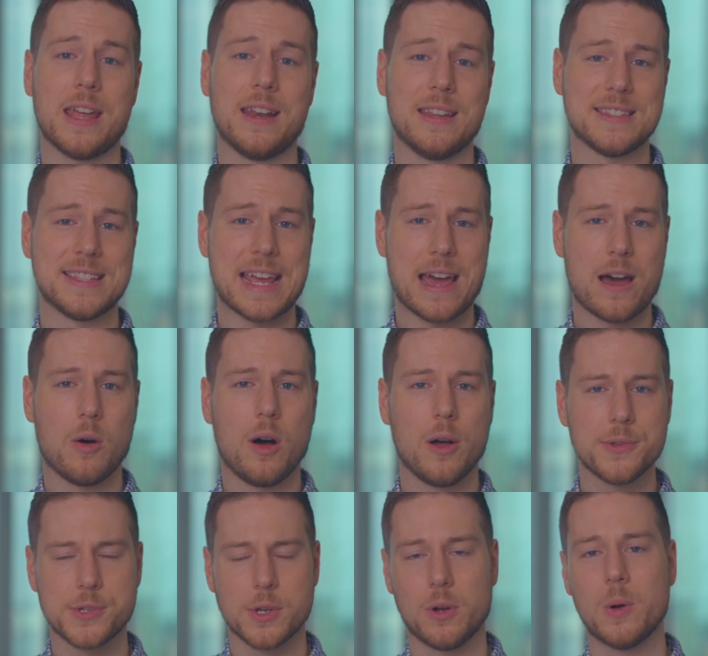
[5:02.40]
and is now
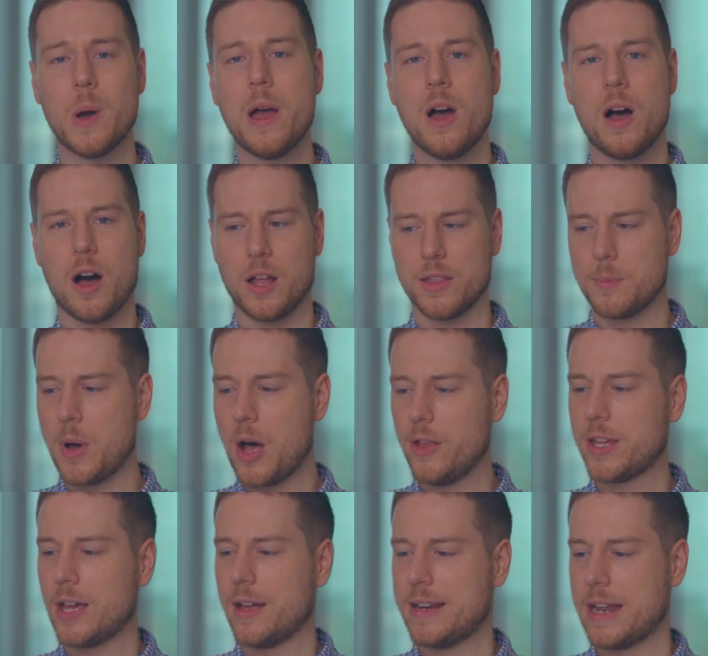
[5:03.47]
also on the
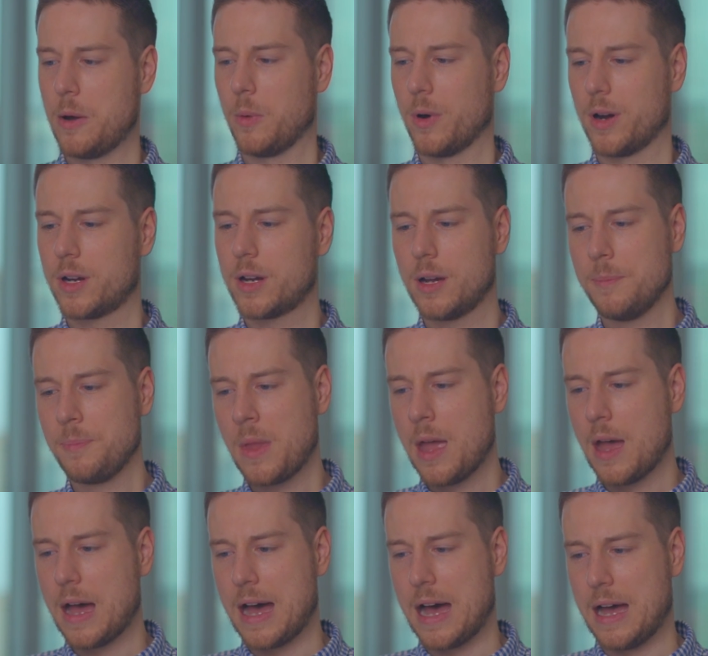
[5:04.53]
Polygon network.
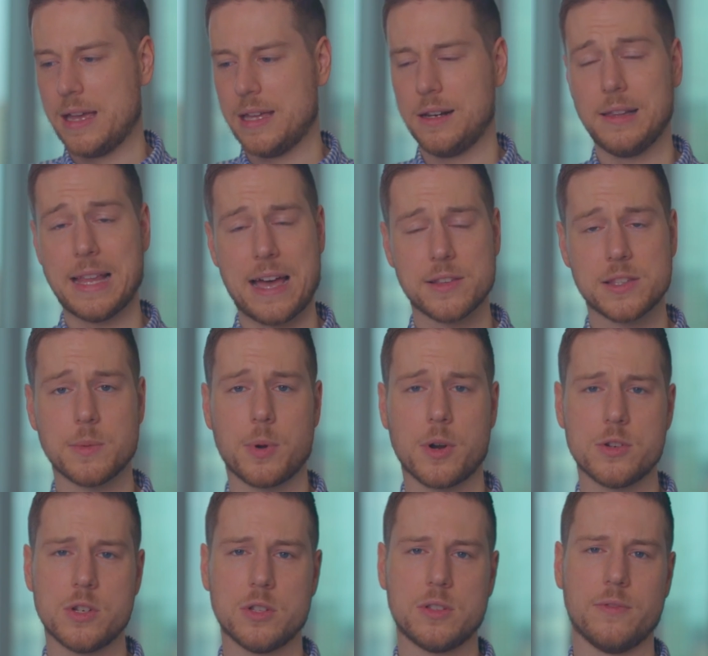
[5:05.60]
It allows the
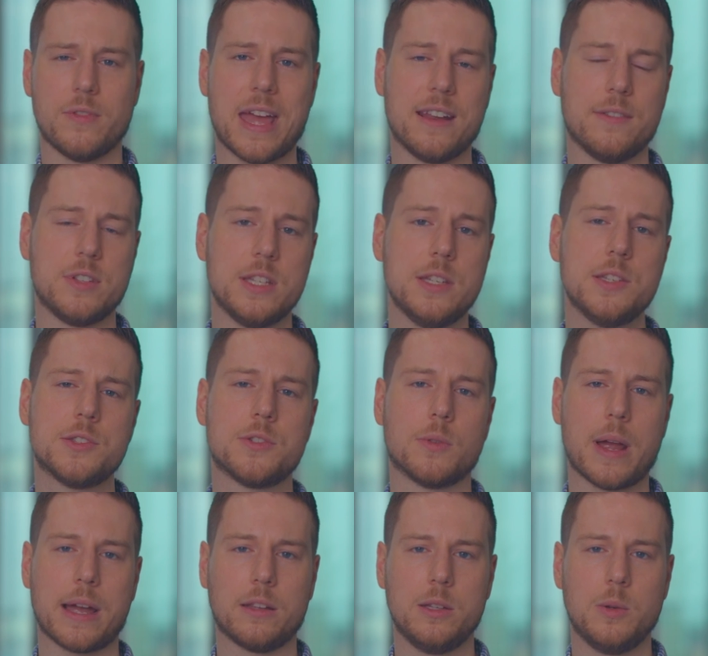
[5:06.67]
purchase of NFTs
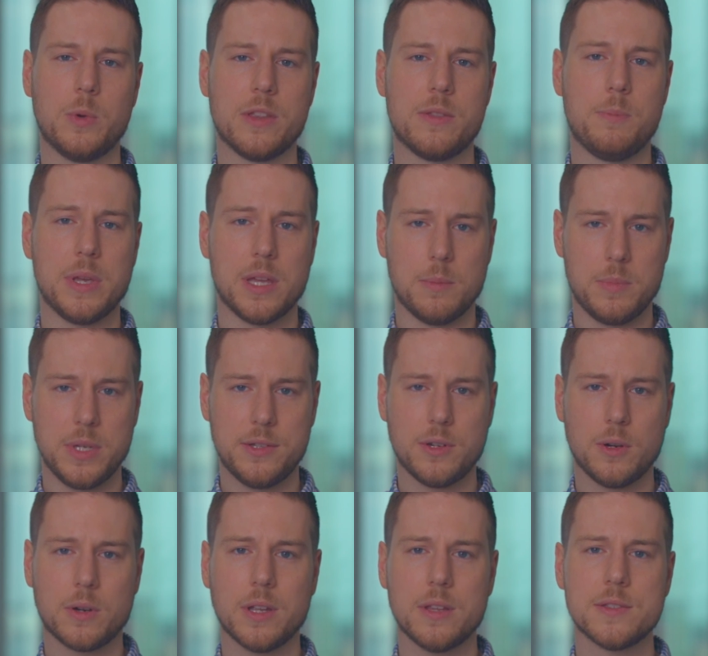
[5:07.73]
directly with BNB
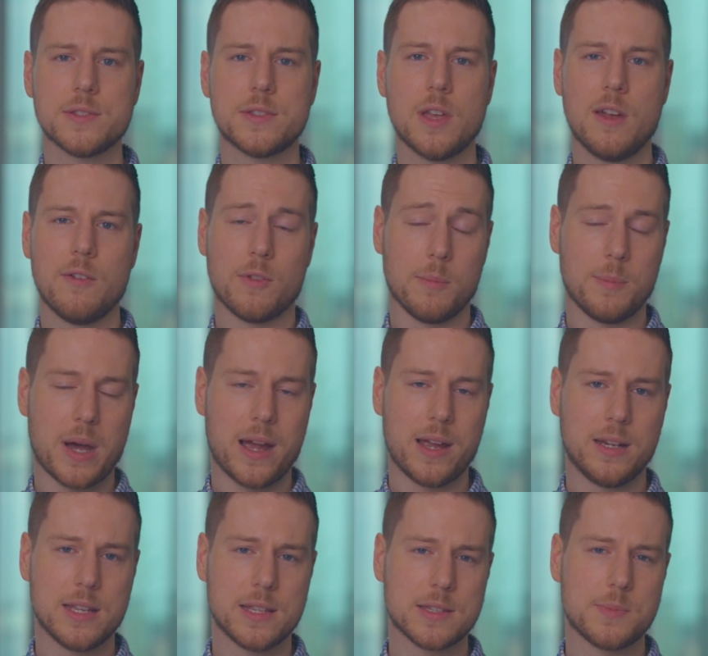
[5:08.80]
tokens for
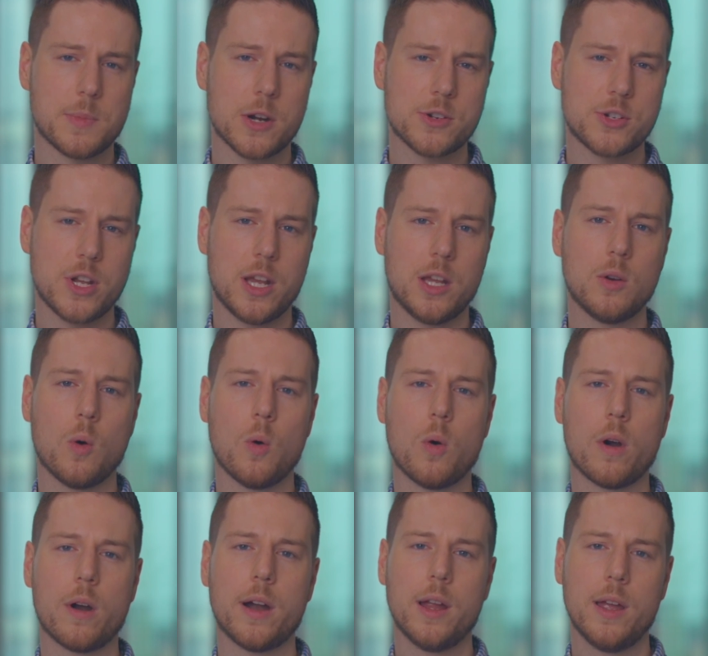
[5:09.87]
Binance Smart Chain
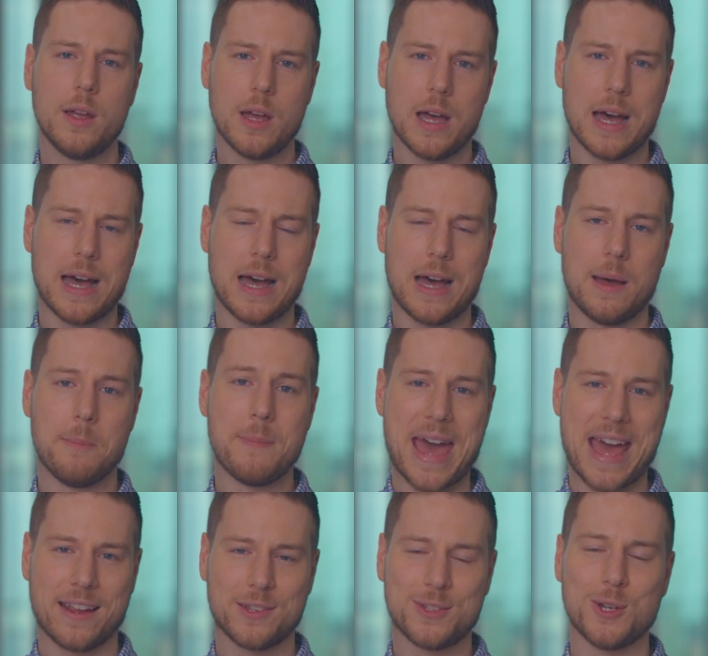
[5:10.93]
or
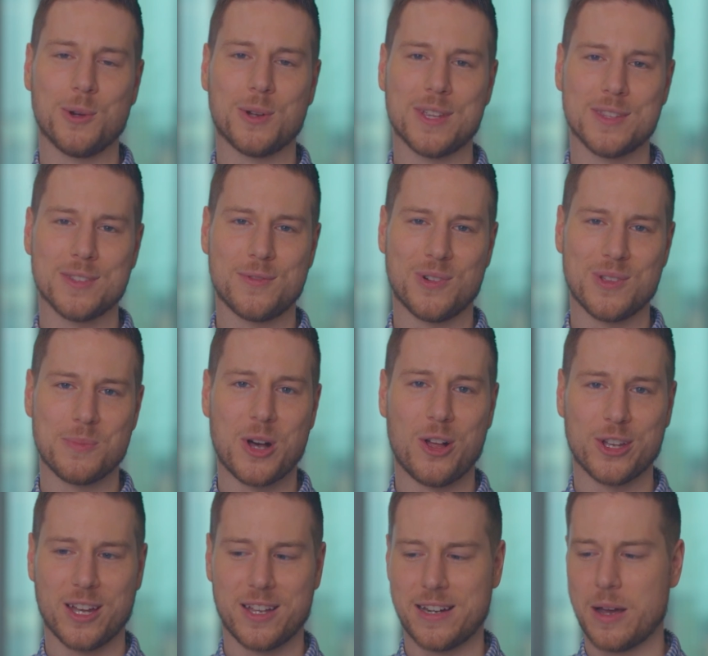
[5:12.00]
Matic tokens for the
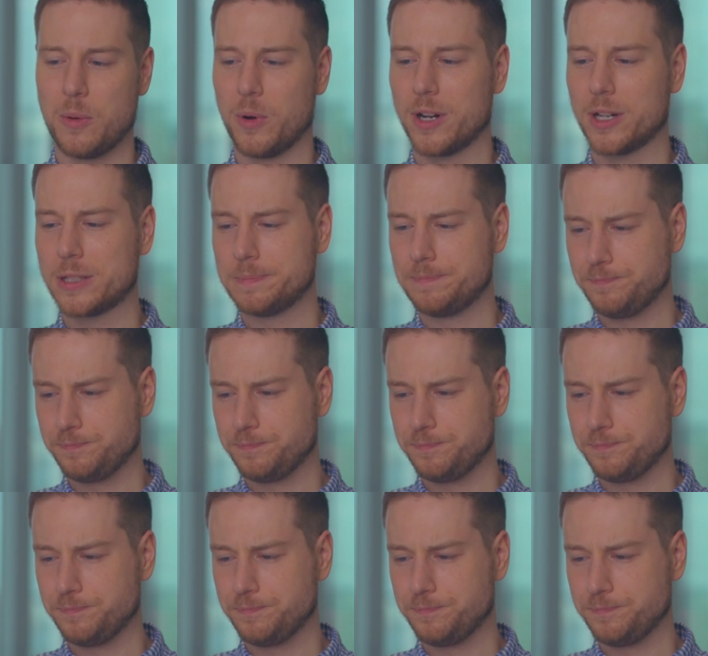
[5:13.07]
Polygon network.